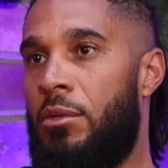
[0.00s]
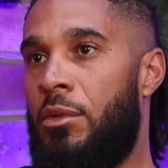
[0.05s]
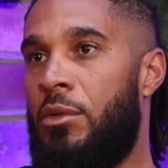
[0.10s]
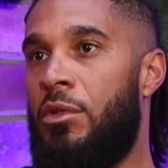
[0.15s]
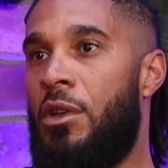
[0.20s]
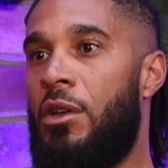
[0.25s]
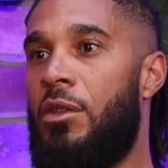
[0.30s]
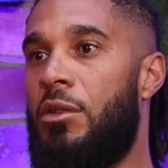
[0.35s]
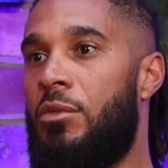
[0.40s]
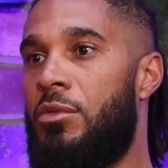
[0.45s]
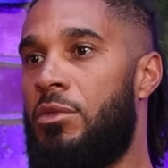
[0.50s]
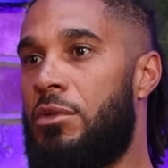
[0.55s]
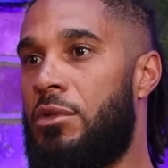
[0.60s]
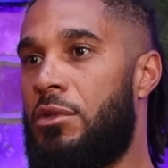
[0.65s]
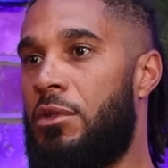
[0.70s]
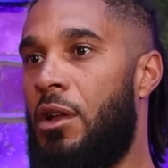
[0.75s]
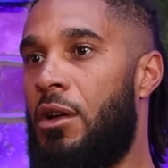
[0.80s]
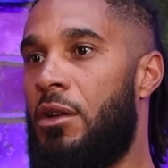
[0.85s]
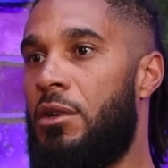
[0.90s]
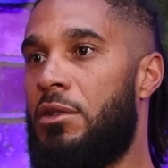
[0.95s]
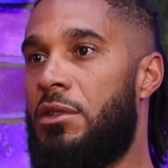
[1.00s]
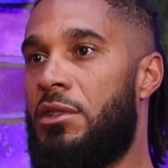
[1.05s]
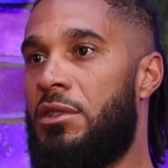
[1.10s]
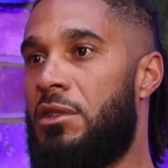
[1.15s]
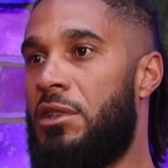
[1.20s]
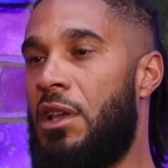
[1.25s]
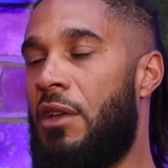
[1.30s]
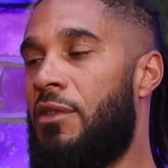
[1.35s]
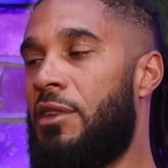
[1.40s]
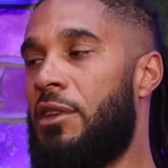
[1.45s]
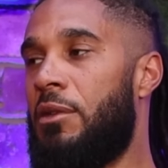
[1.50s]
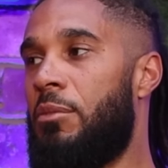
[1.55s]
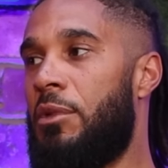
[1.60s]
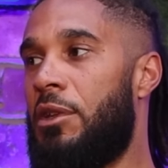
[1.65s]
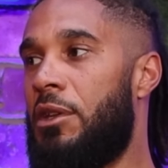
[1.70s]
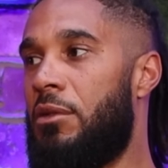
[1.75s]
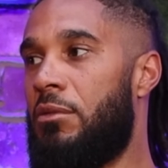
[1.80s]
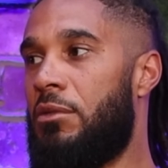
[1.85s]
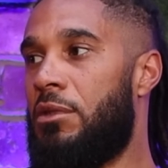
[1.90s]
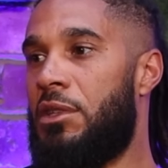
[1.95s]
Well, no, there was like 70
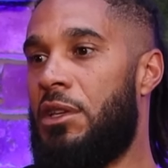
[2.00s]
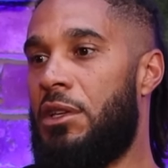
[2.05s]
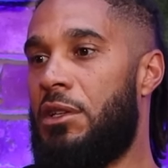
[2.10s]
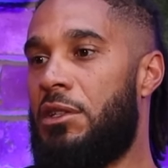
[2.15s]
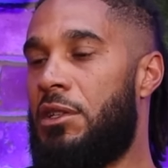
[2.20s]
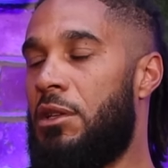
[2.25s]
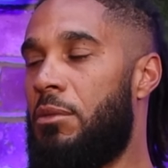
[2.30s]
minutes,